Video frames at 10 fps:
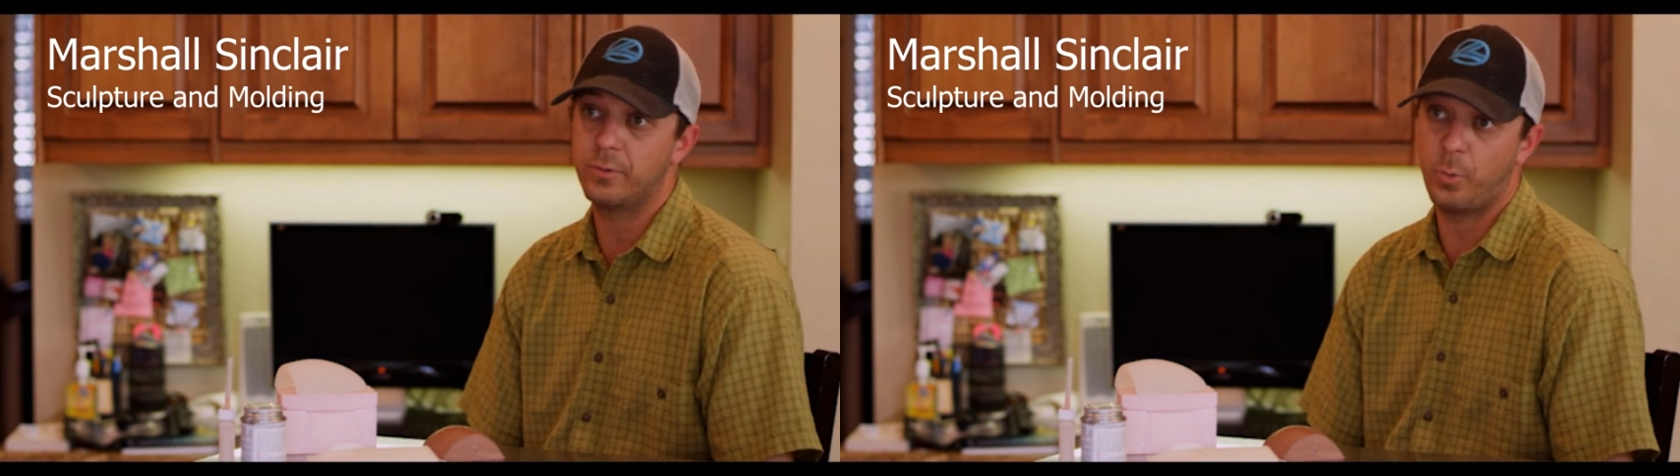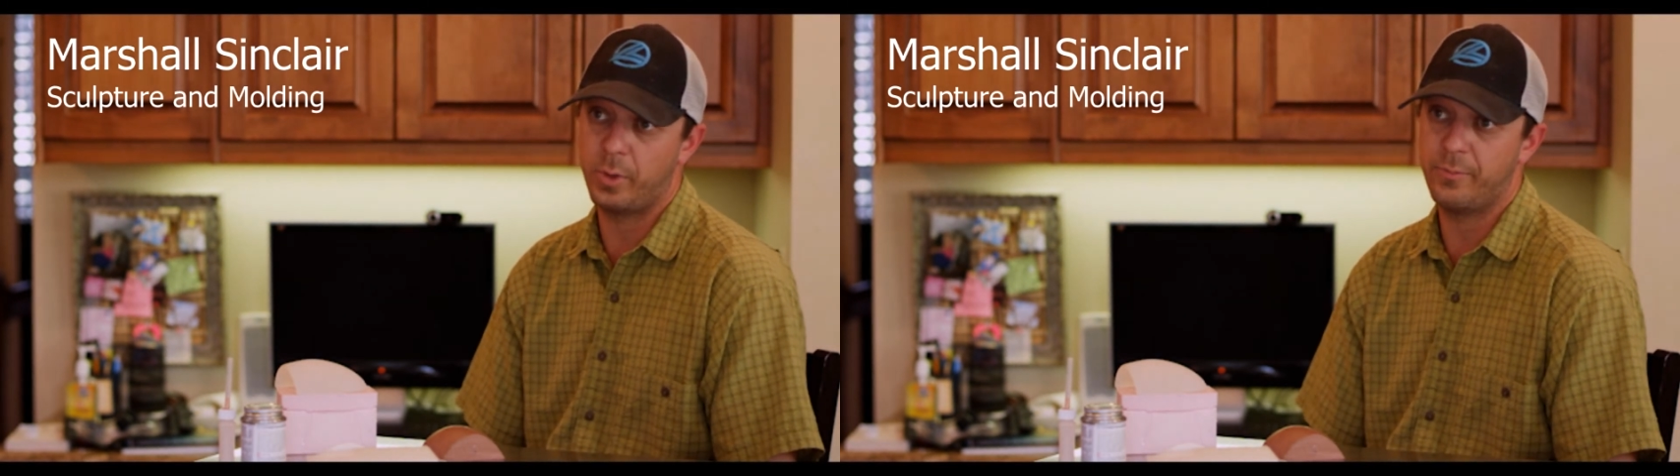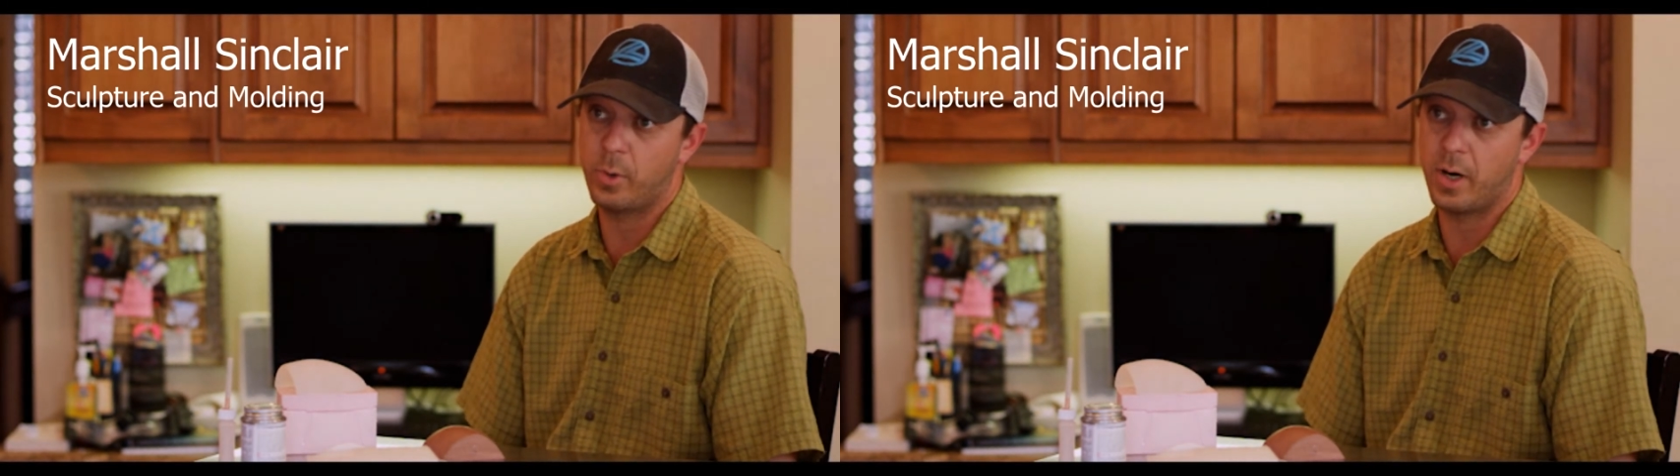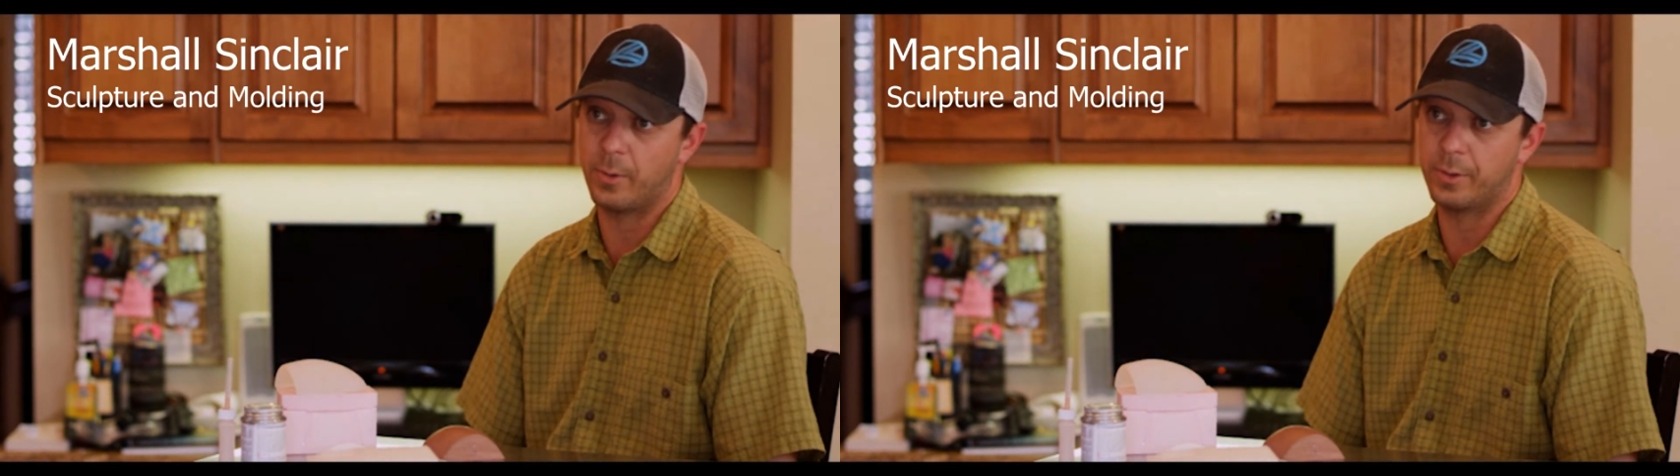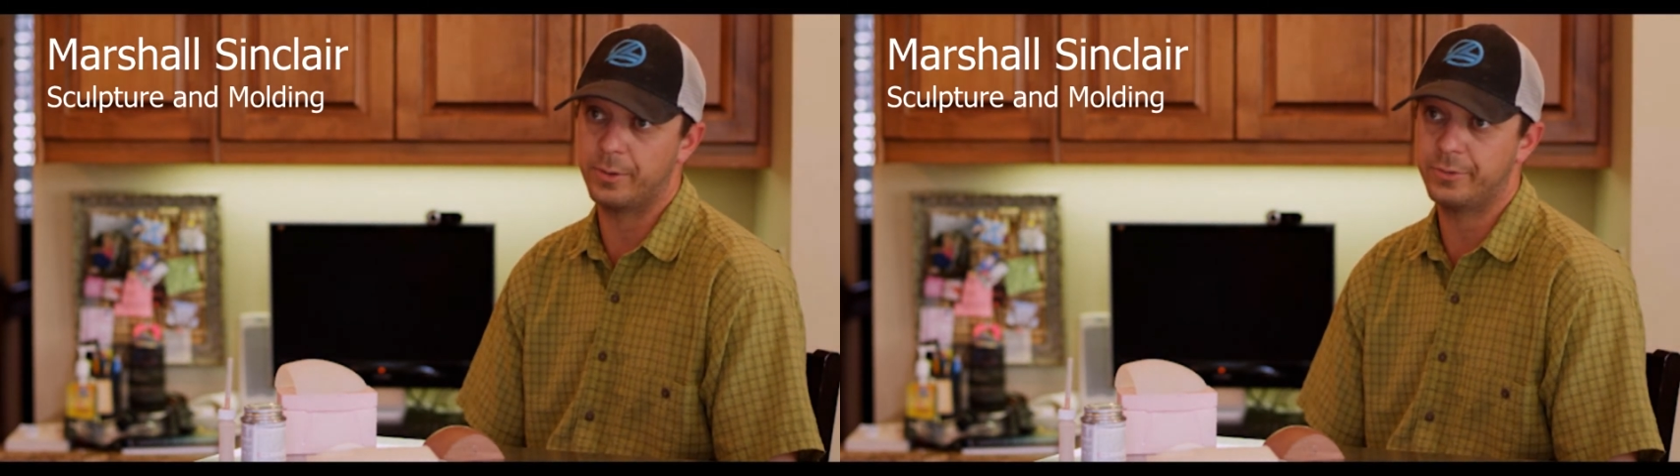24
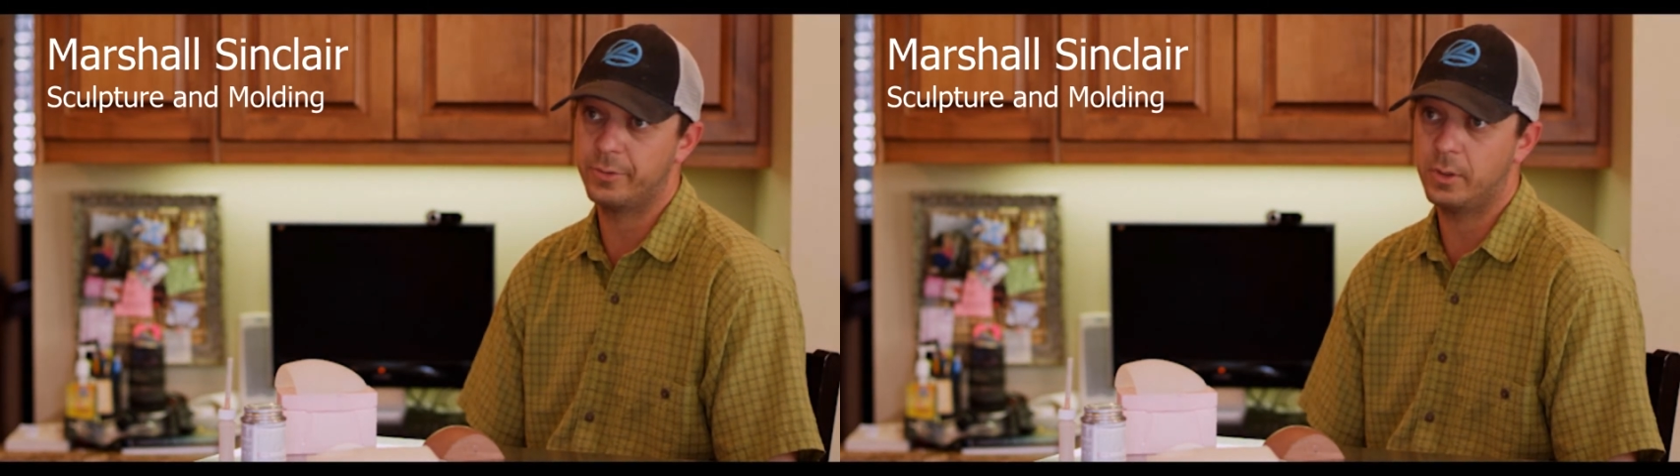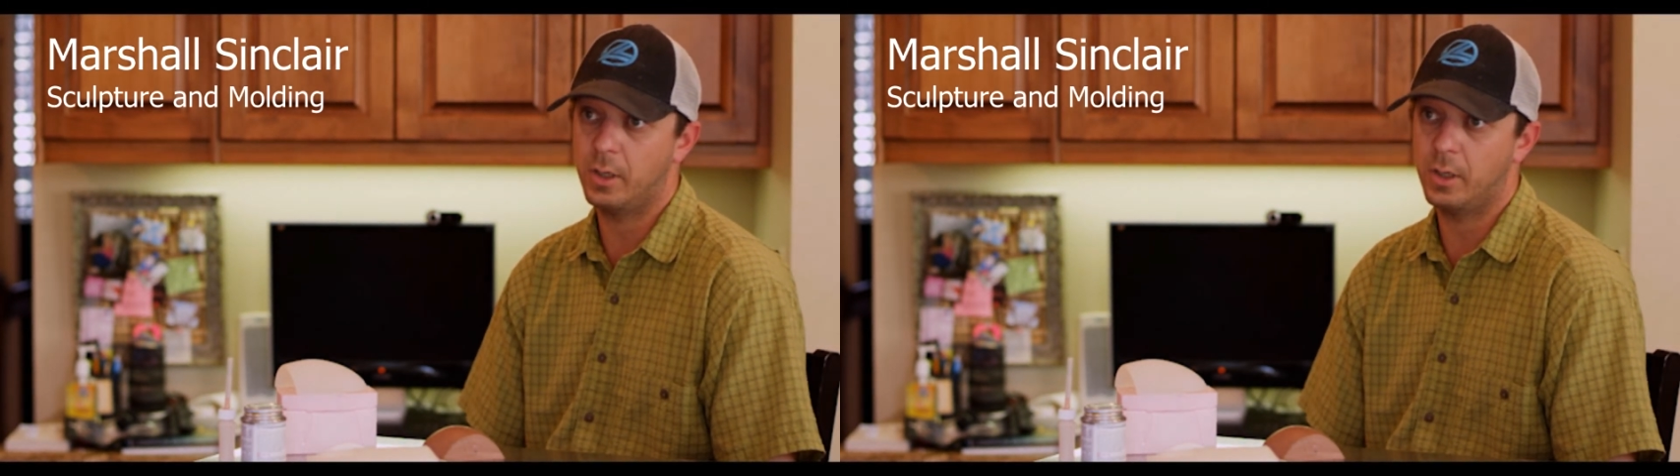hours.